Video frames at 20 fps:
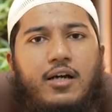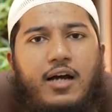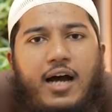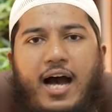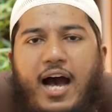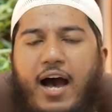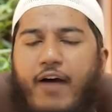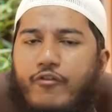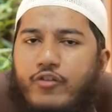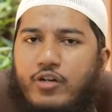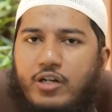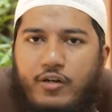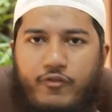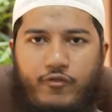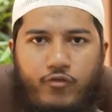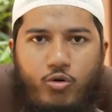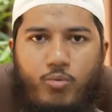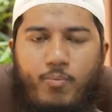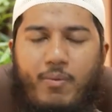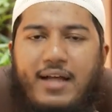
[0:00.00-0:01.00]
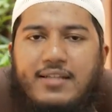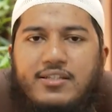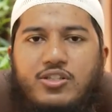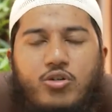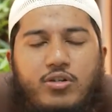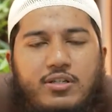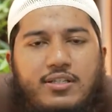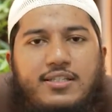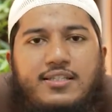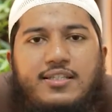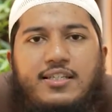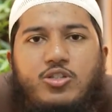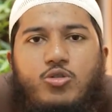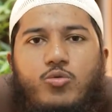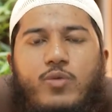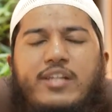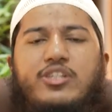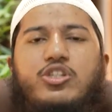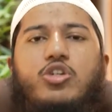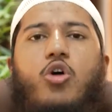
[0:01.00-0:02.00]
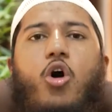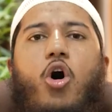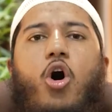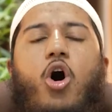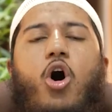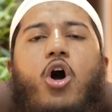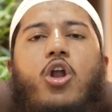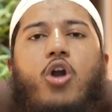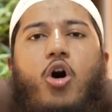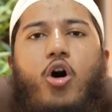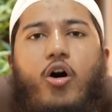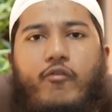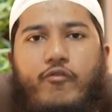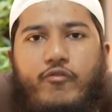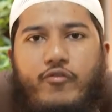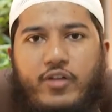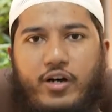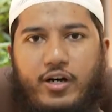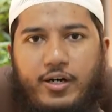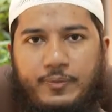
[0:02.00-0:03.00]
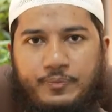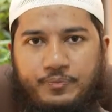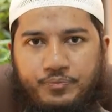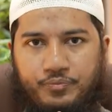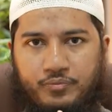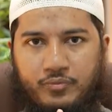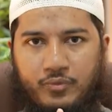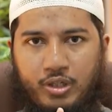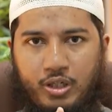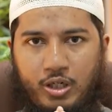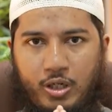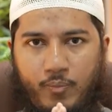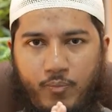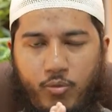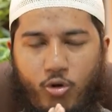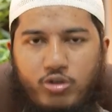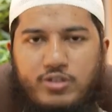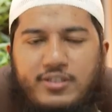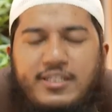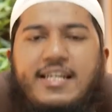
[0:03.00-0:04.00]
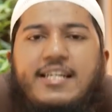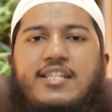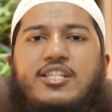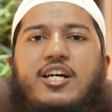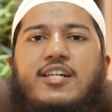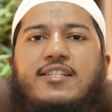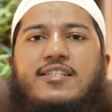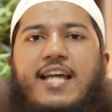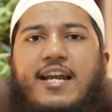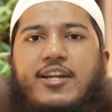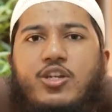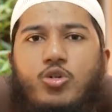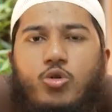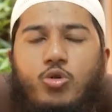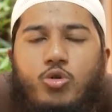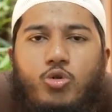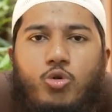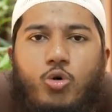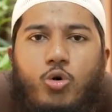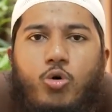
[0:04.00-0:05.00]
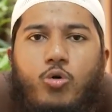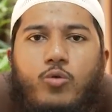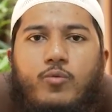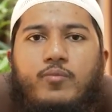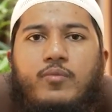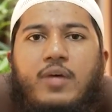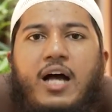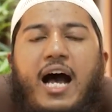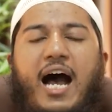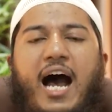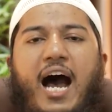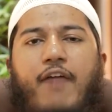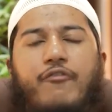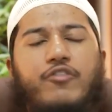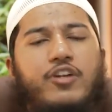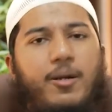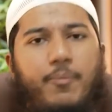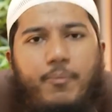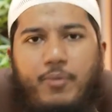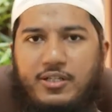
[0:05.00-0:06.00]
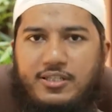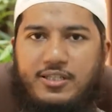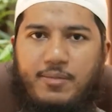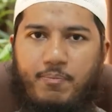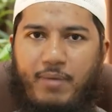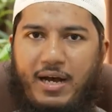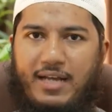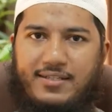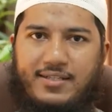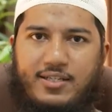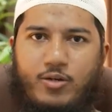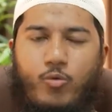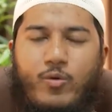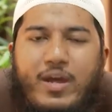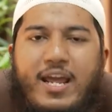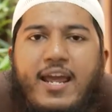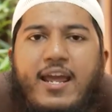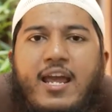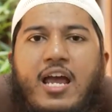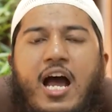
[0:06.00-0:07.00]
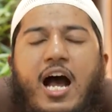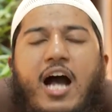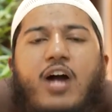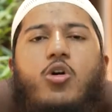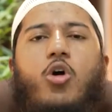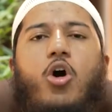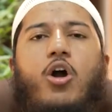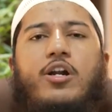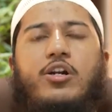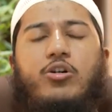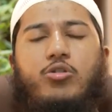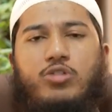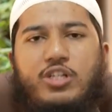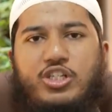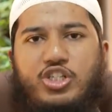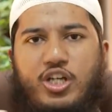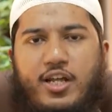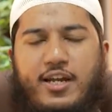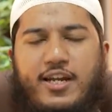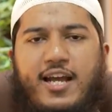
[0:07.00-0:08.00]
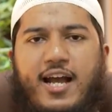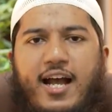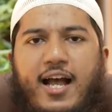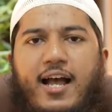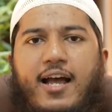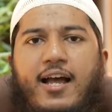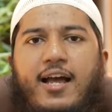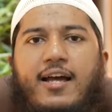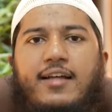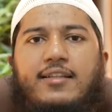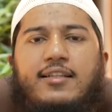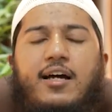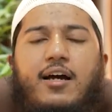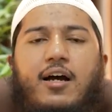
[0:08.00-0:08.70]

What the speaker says: after 4 months. So in this situation, all of the procedures that you do after a person passes away, according to the Sharia,